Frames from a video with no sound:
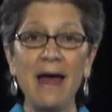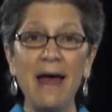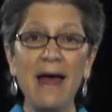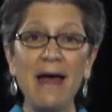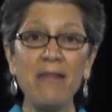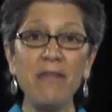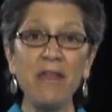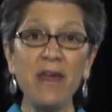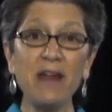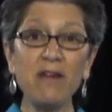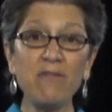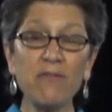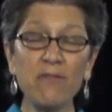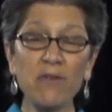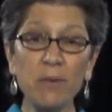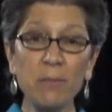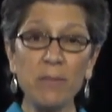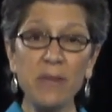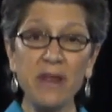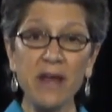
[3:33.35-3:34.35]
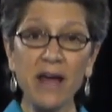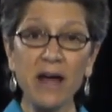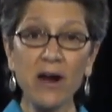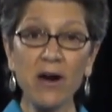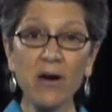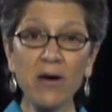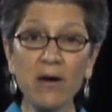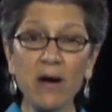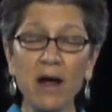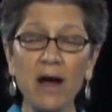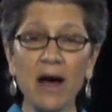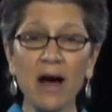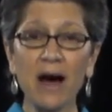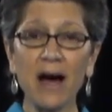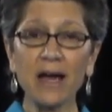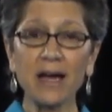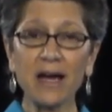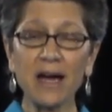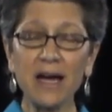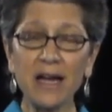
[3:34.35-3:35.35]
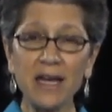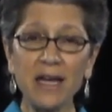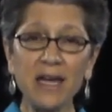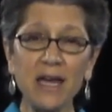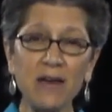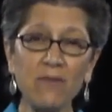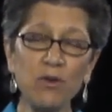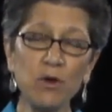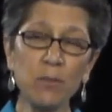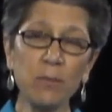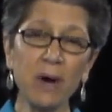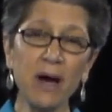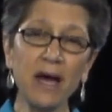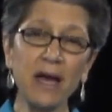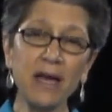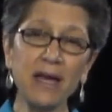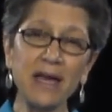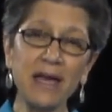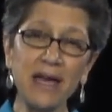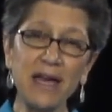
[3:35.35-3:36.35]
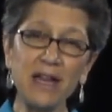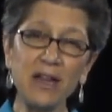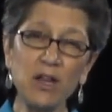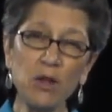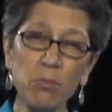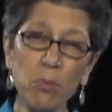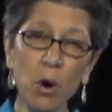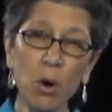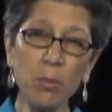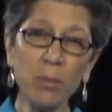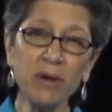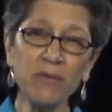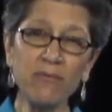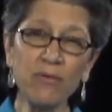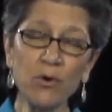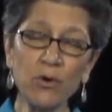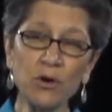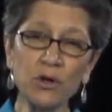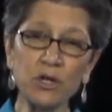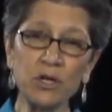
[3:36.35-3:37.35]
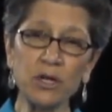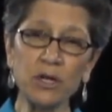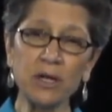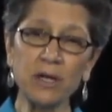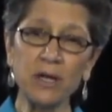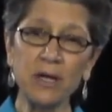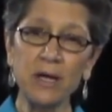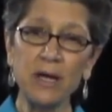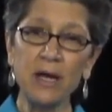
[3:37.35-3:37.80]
And then from there, I kind of gave you my in-the-moment version.